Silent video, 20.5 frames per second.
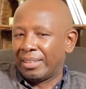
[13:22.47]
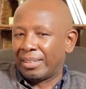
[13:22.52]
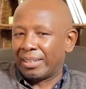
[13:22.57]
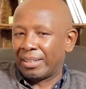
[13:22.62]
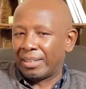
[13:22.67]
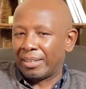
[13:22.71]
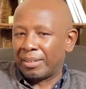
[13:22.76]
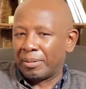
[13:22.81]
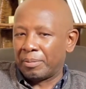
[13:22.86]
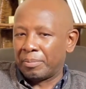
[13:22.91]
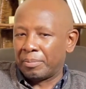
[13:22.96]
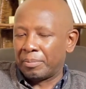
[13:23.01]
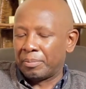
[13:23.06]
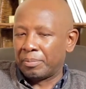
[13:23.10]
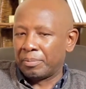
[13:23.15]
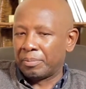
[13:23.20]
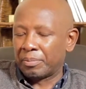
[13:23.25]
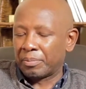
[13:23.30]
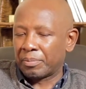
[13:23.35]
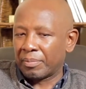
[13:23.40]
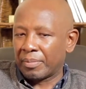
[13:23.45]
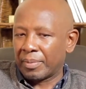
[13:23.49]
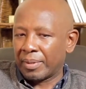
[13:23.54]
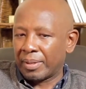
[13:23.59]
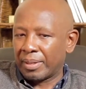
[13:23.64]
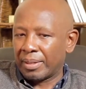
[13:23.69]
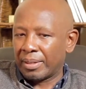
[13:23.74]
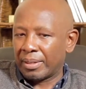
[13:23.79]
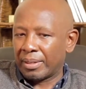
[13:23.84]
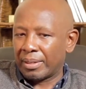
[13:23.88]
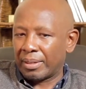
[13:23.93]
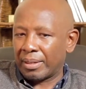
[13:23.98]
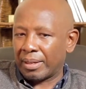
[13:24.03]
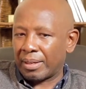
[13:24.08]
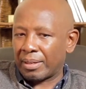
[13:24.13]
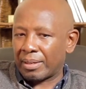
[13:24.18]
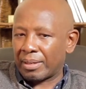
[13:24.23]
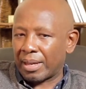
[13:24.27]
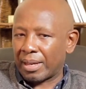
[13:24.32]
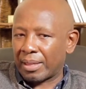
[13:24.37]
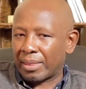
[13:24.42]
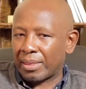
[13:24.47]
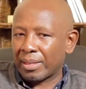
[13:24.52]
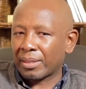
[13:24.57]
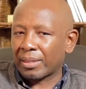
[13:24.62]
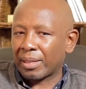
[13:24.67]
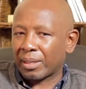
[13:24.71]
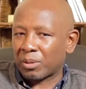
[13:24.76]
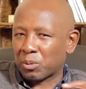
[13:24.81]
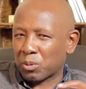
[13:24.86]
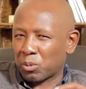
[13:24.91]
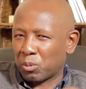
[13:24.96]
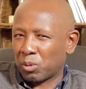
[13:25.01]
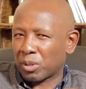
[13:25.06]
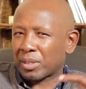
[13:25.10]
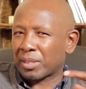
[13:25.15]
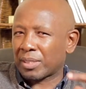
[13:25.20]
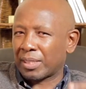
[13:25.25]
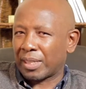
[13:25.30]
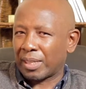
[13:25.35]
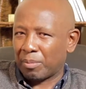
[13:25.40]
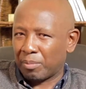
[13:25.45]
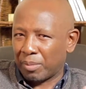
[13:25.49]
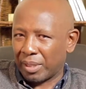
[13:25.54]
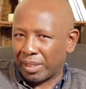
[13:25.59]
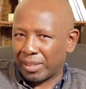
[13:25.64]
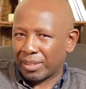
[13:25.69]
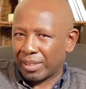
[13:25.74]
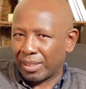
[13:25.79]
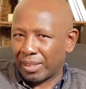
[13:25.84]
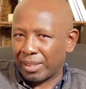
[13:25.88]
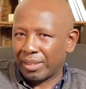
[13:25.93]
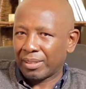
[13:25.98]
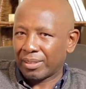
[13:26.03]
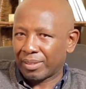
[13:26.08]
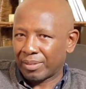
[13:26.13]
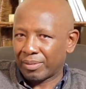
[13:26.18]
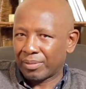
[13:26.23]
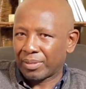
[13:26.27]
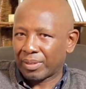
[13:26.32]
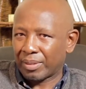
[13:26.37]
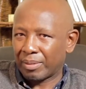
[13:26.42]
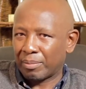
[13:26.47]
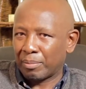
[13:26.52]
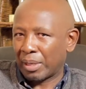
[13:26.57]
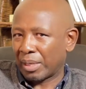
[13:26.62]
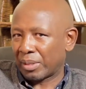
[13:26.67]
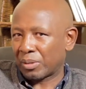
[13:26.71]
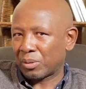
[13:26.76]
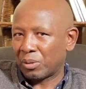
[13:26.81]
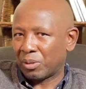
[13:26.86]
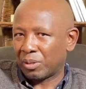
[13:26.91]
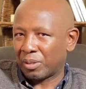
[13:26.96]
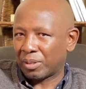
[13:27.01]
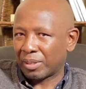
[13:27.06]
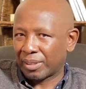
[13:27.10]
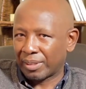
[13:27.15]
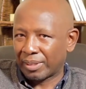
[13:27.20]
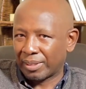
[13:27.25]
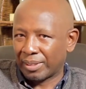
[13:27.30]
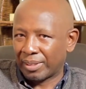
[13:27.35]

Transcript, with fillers: Um, I think that was what started my journey back to God